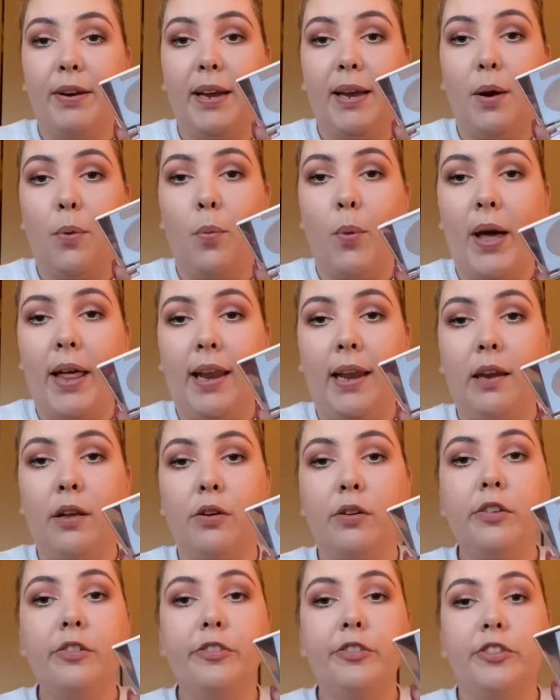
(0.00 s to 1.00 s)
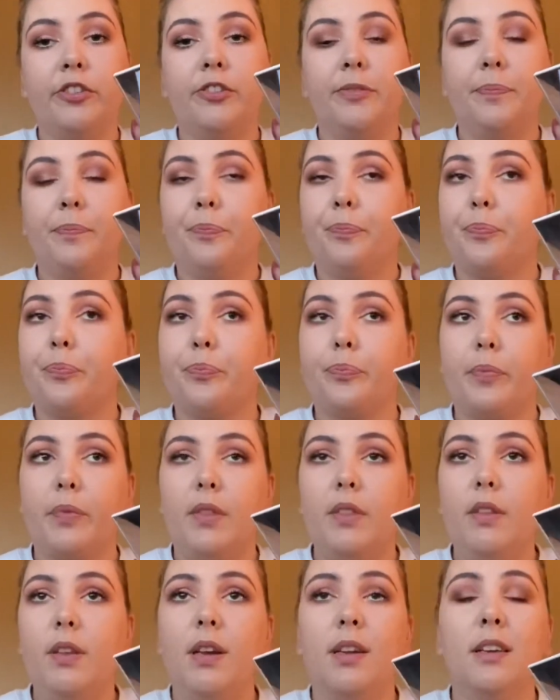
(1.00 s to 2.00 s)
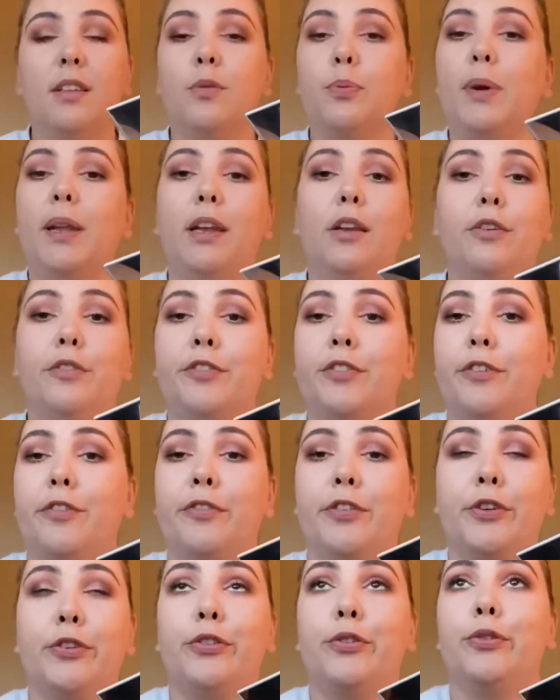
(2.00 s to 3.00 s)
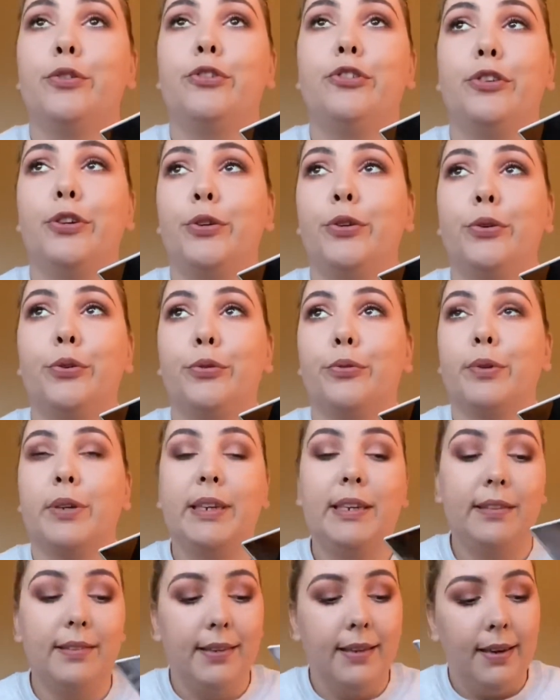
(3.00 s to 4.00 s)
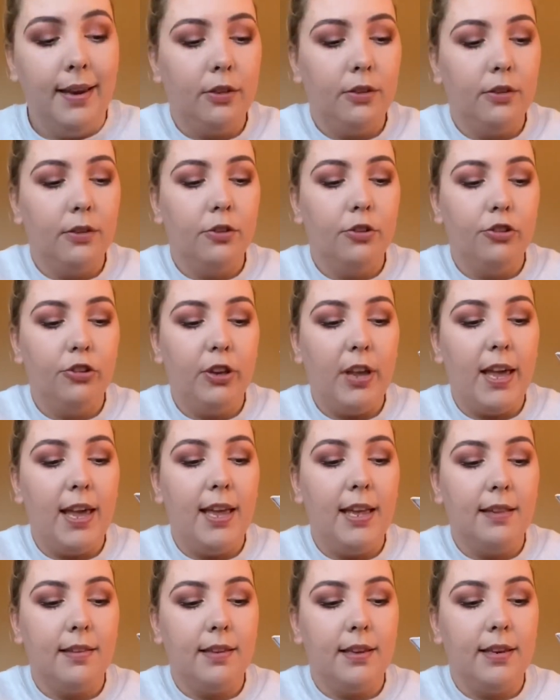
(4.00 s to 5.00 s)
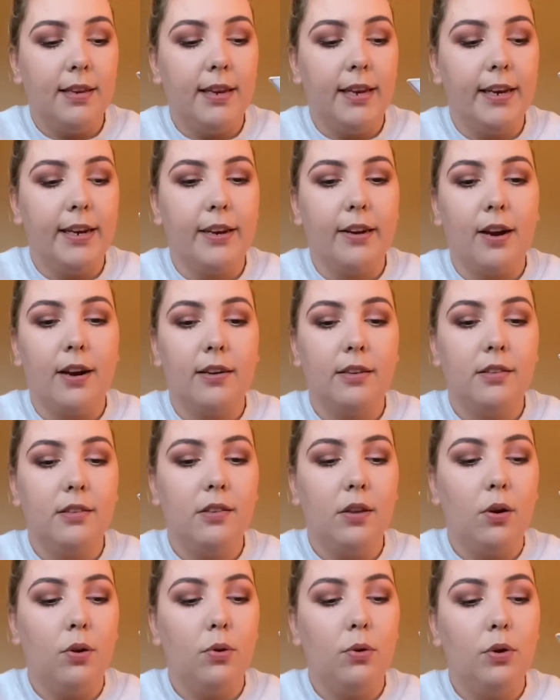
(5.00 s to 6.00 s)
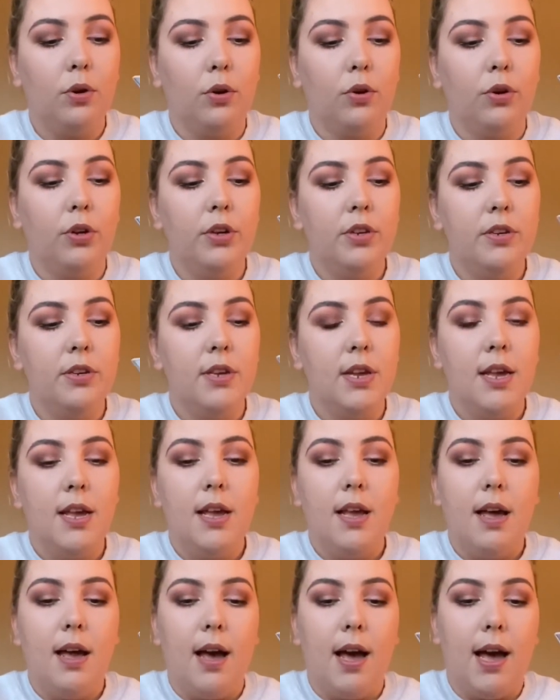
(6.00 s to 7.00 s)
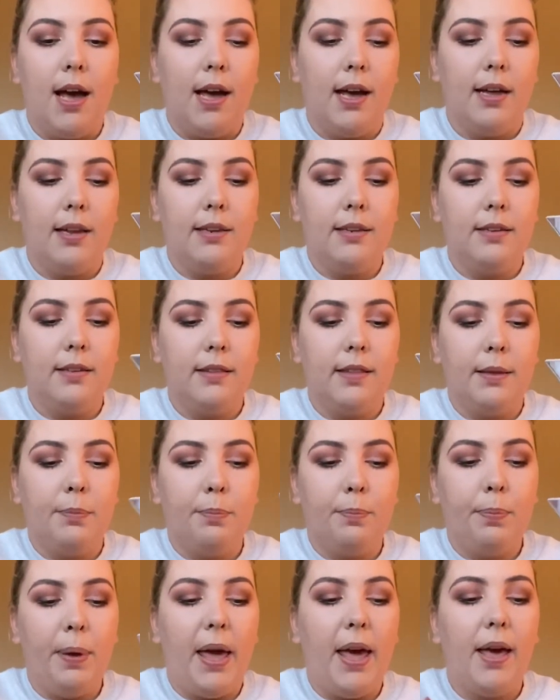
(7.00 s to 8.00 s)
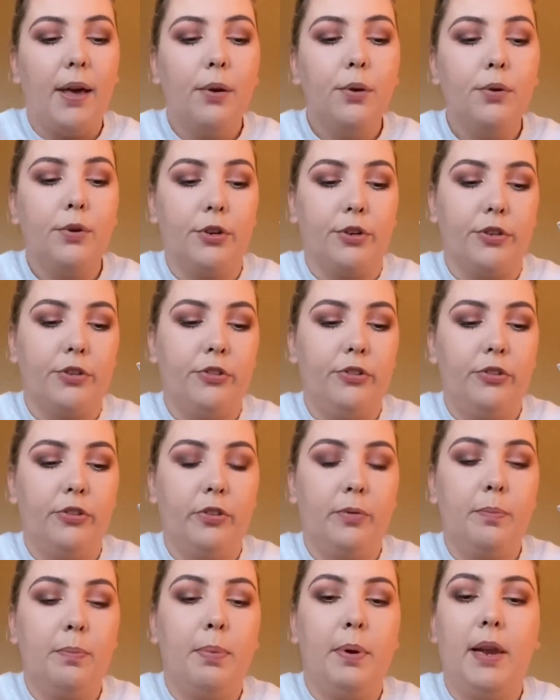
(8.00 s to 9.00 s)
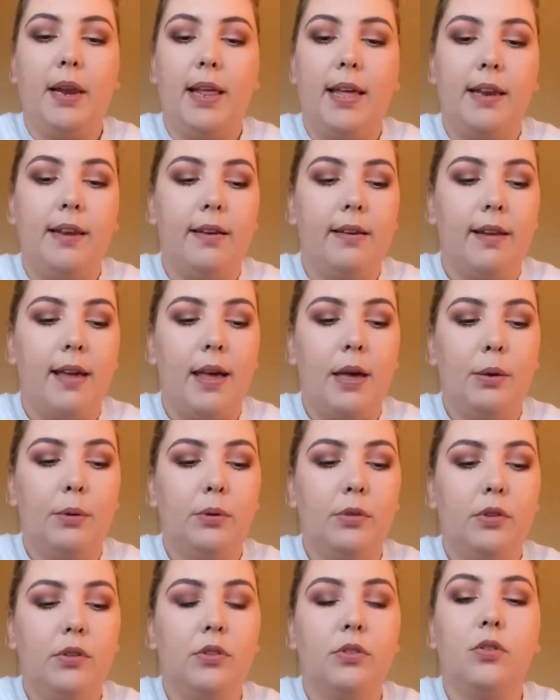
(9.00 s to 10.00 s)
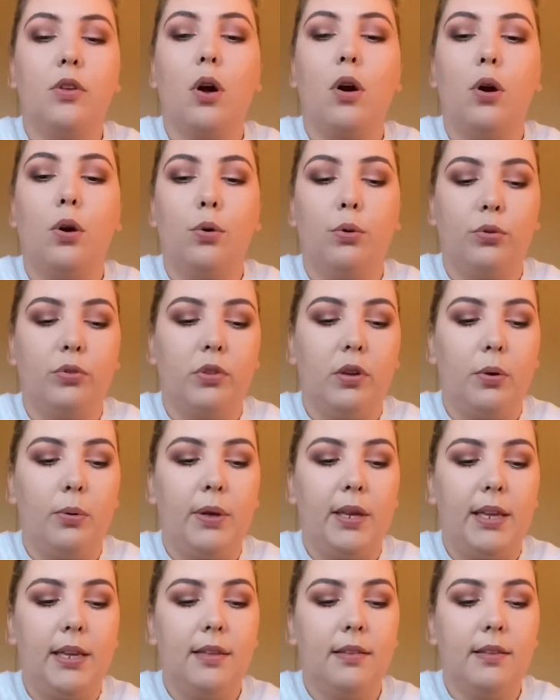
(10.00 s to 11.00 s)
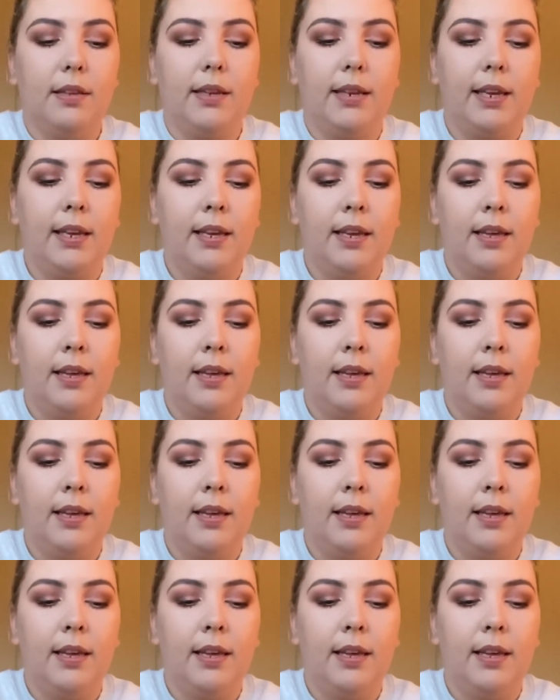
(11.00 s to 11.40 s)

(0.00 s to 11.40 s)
well loved, and it's well loved for such a good reason. Shades in here are so good, and the powders just blend out so easily.